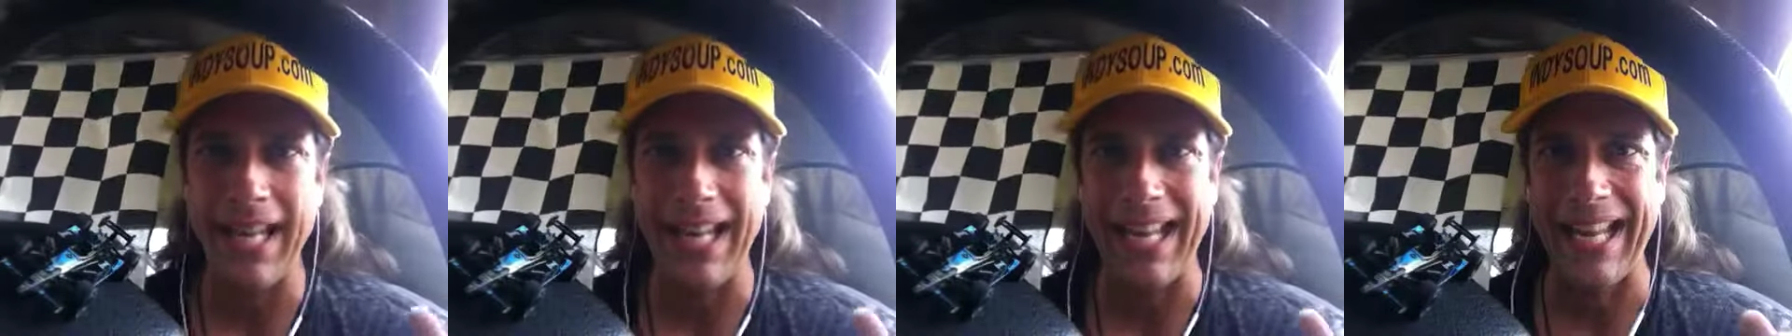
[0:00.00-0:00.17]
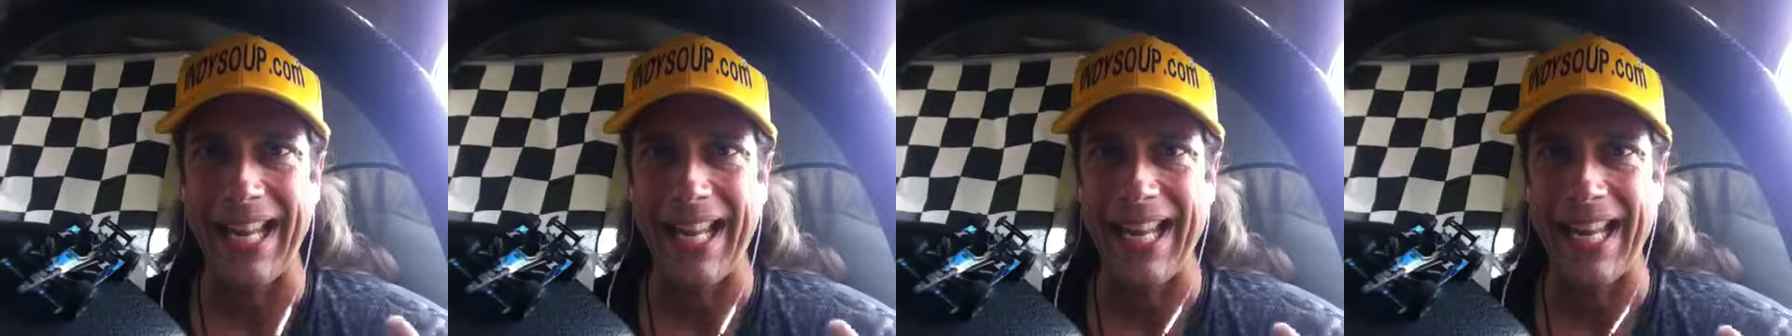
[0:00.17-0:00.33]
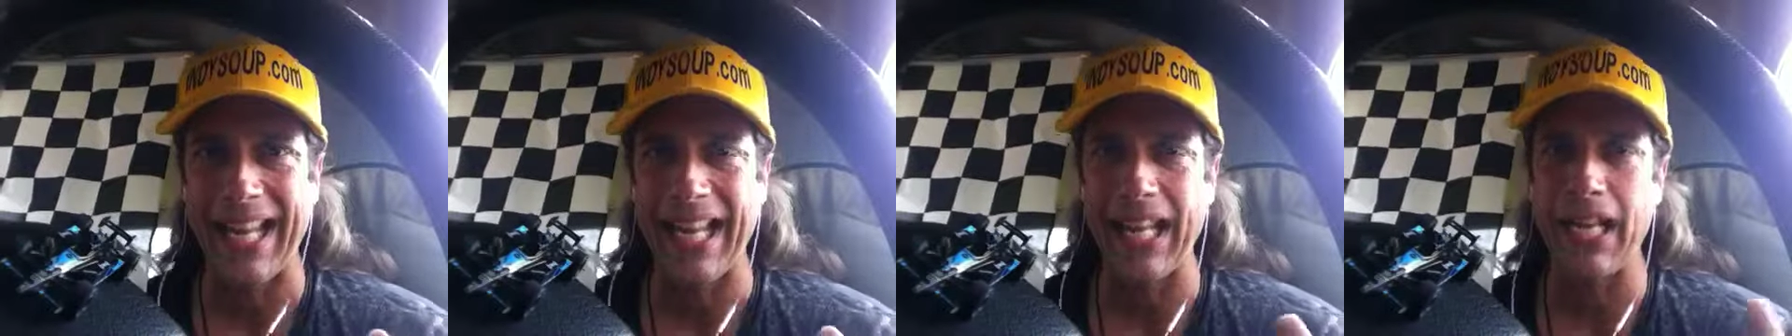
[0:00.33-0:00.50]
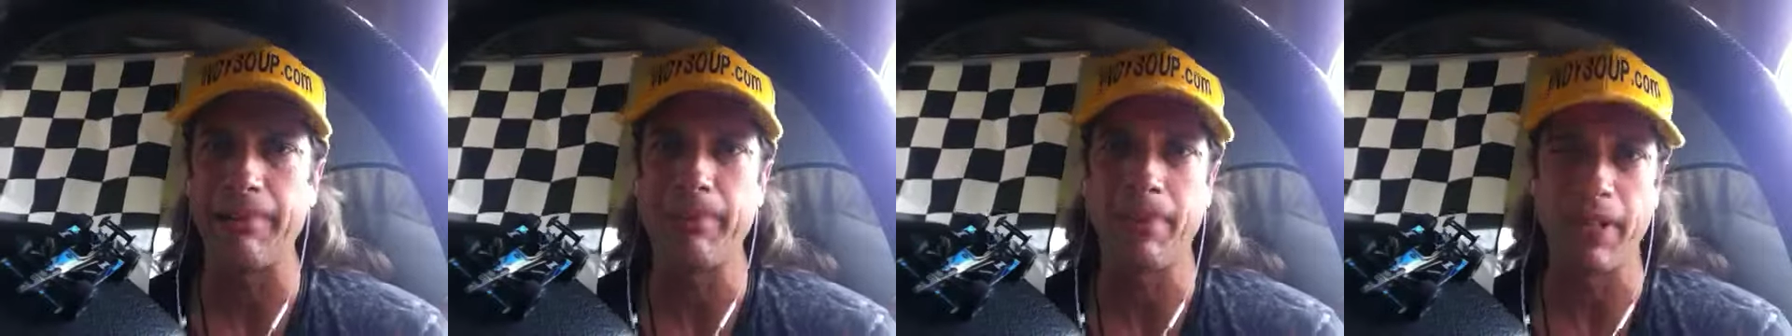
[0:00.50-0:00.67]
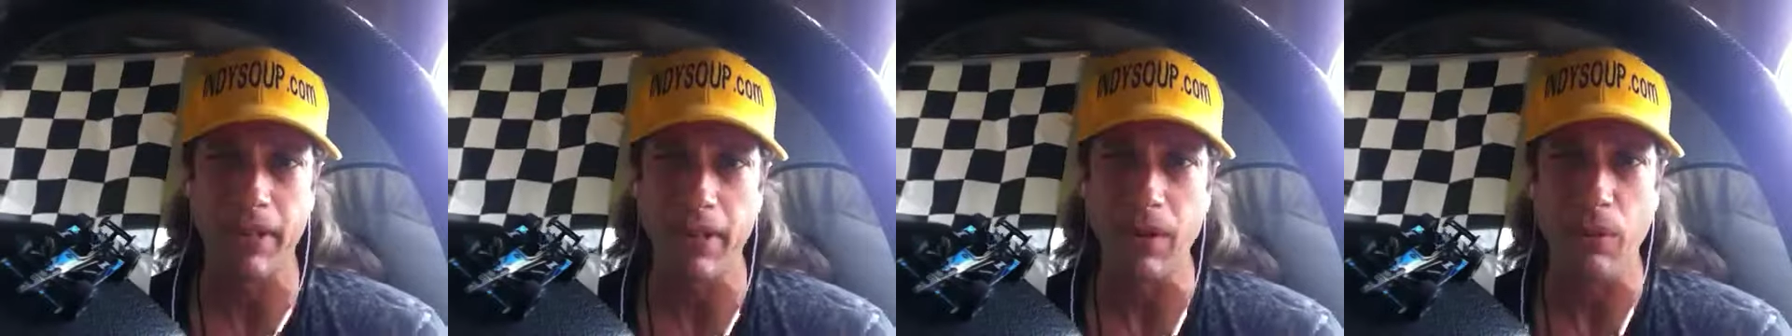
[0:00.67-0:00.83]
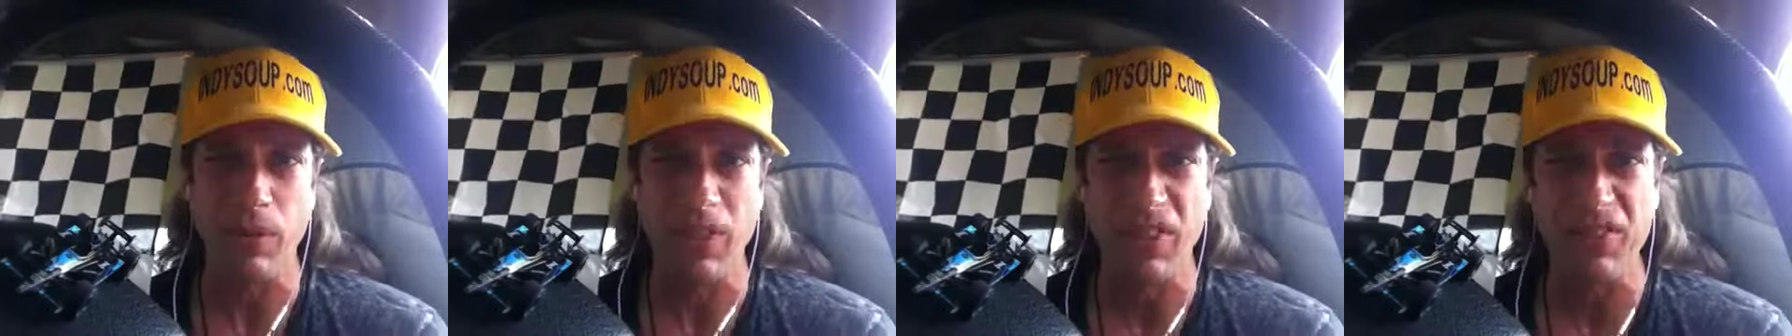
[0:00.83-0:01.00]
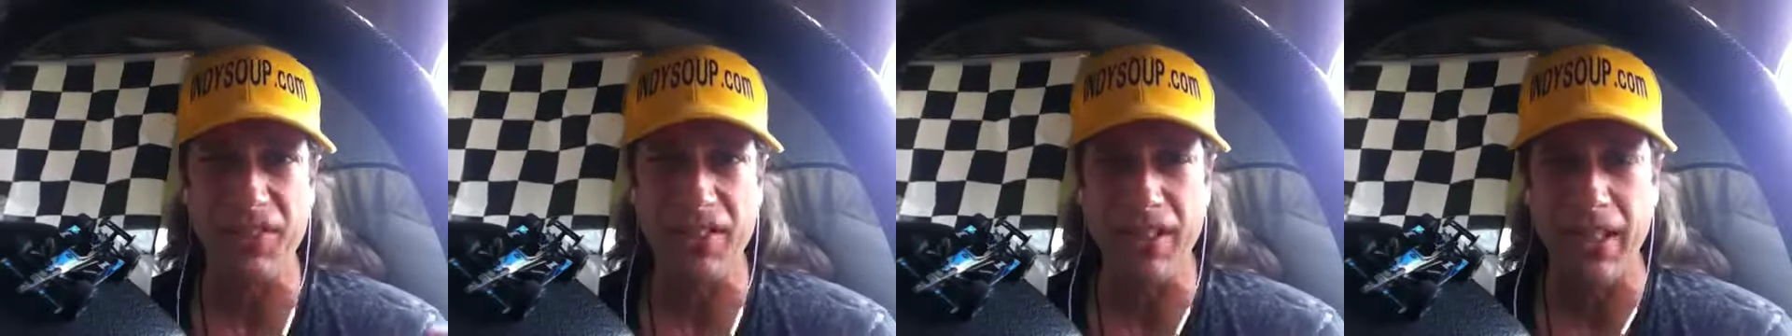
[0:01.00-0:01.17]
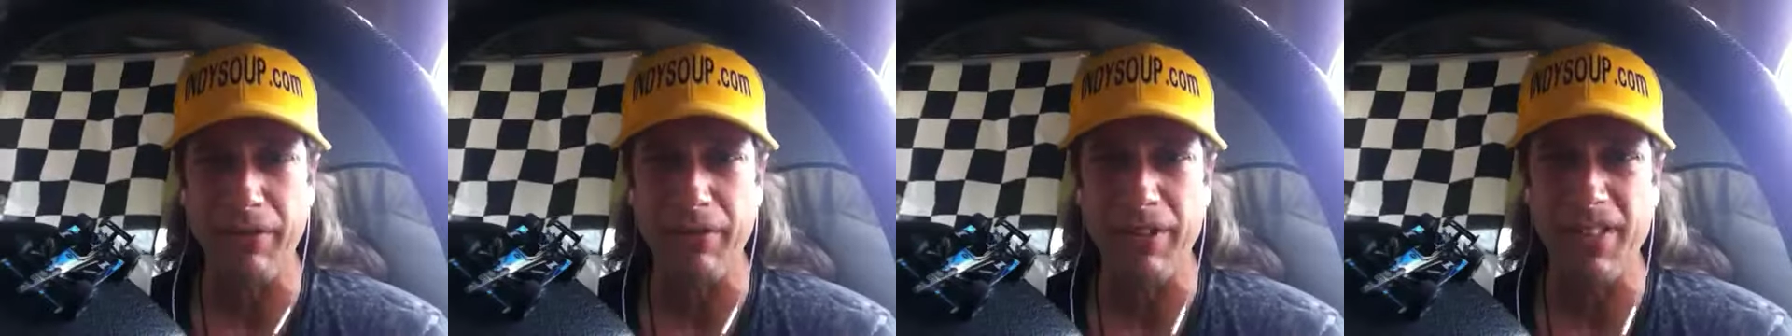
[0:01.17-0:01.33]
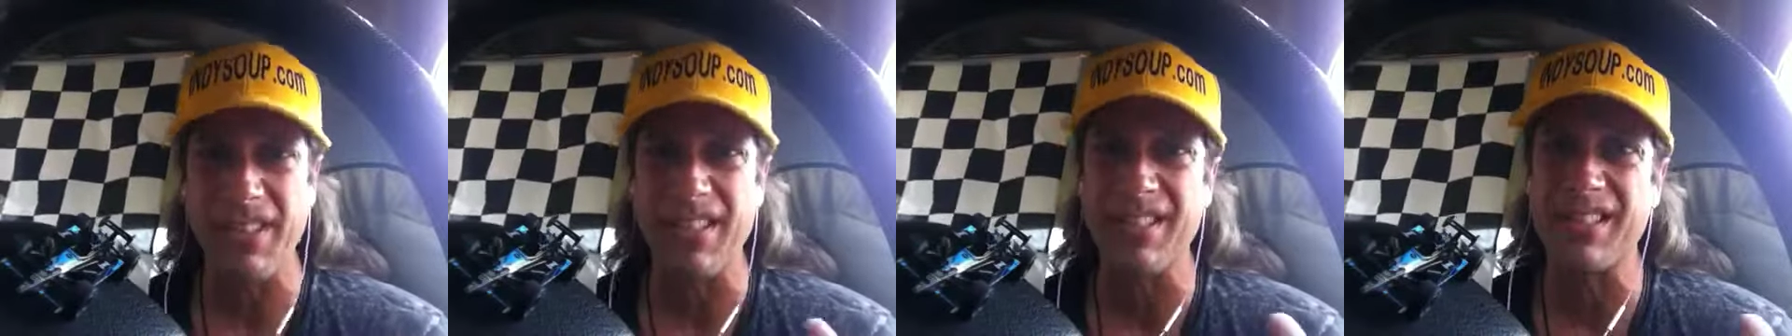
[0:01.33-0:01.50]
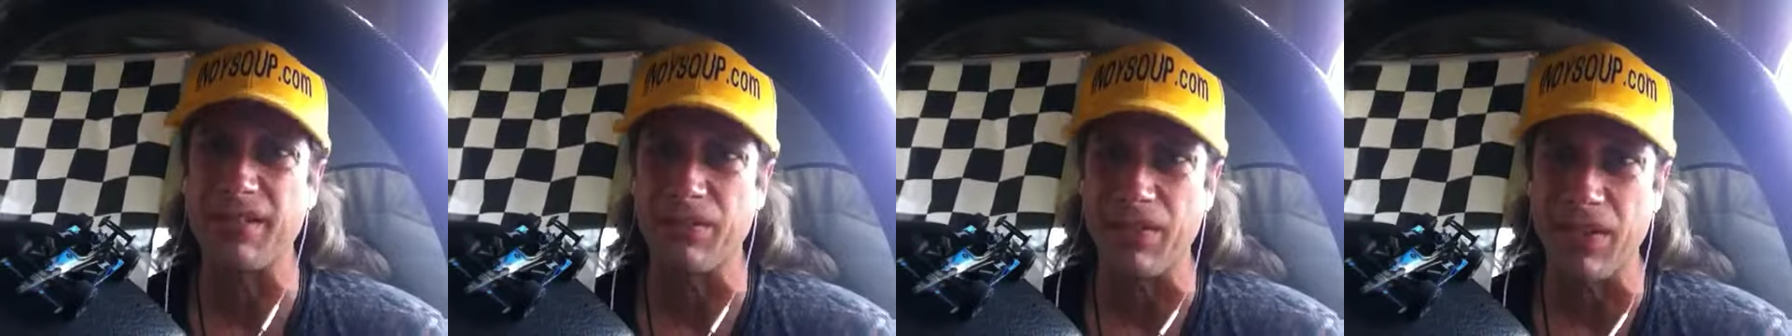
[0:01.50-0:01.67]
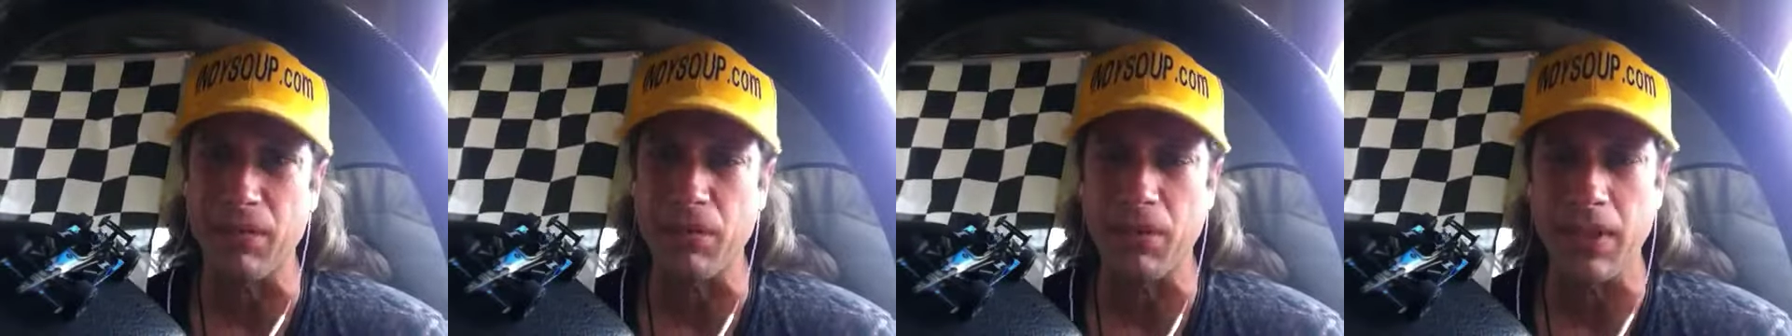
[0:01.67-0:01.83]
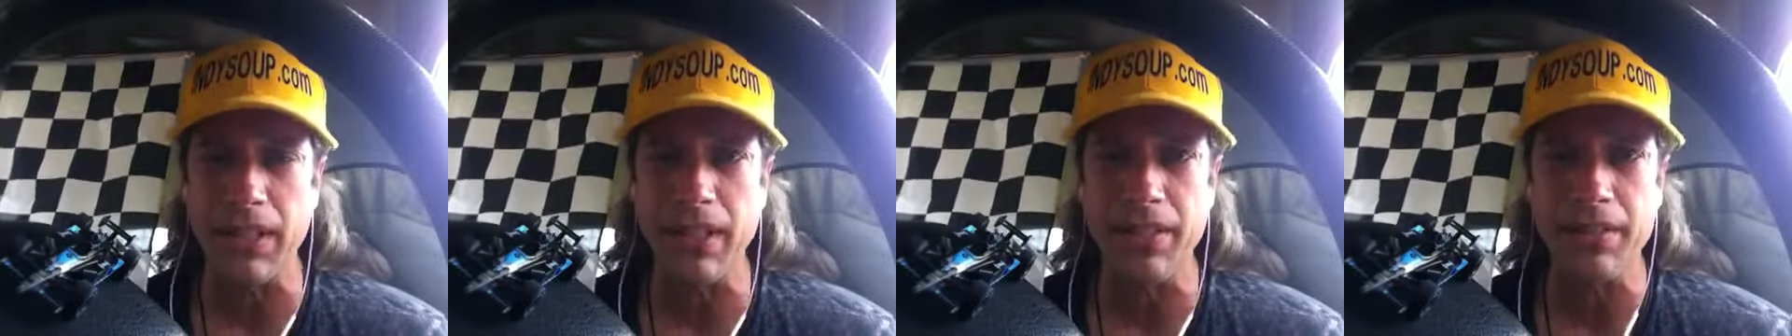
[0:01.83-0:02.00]
and have been in a wheelchair ever since. It was
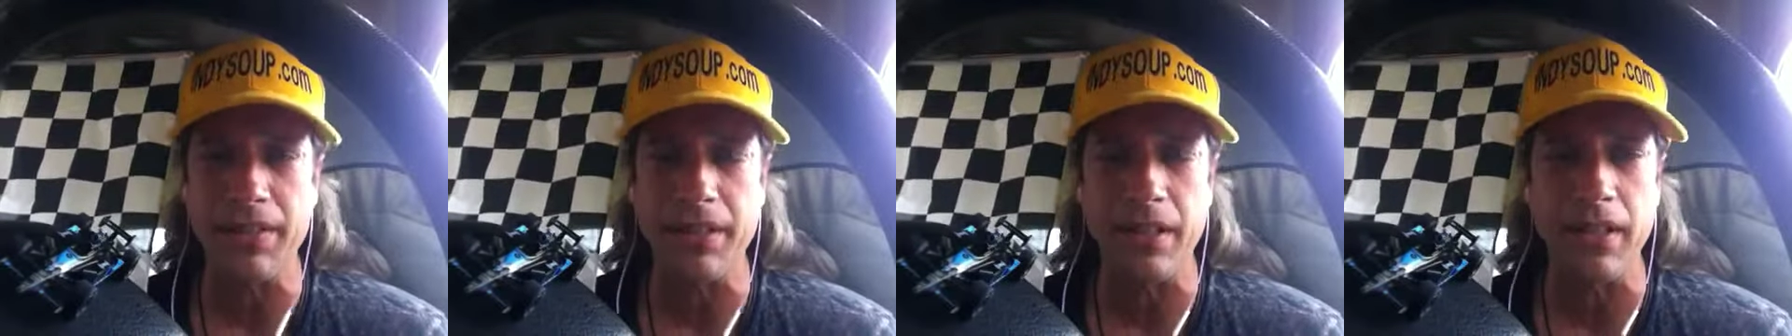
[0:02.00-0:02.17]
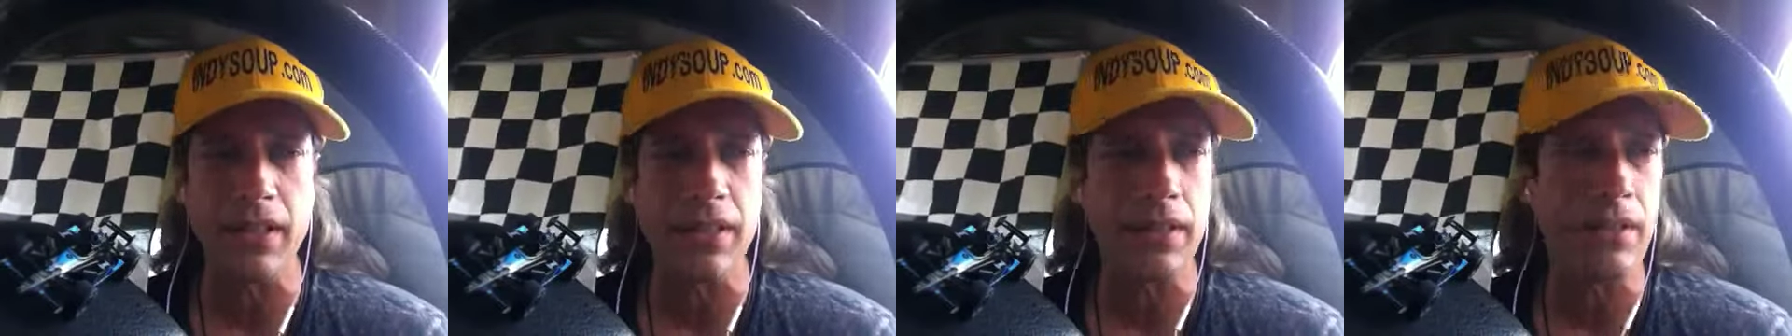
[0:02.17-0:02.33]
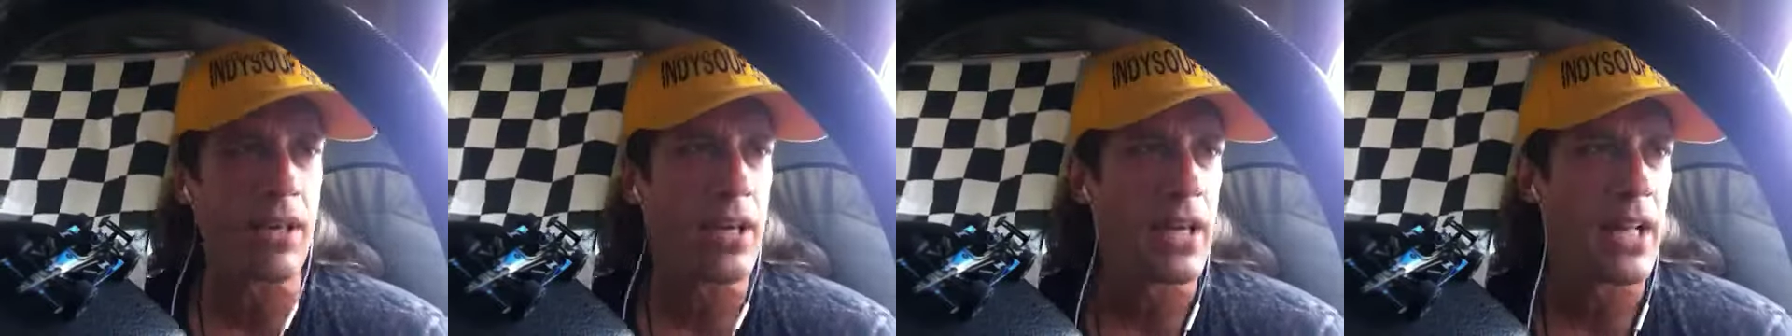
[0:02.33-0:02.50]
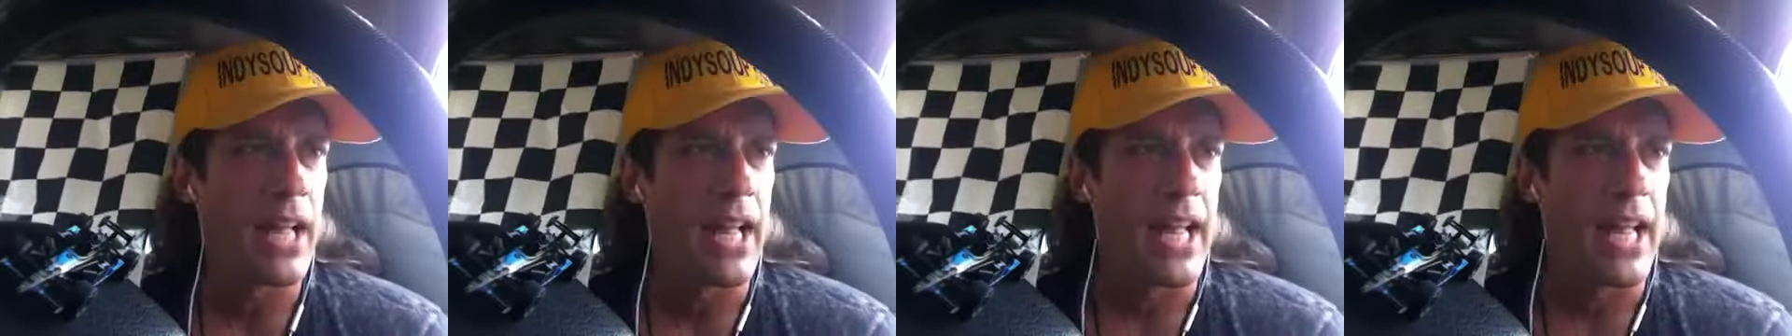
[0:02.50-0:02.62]
twenty years ago.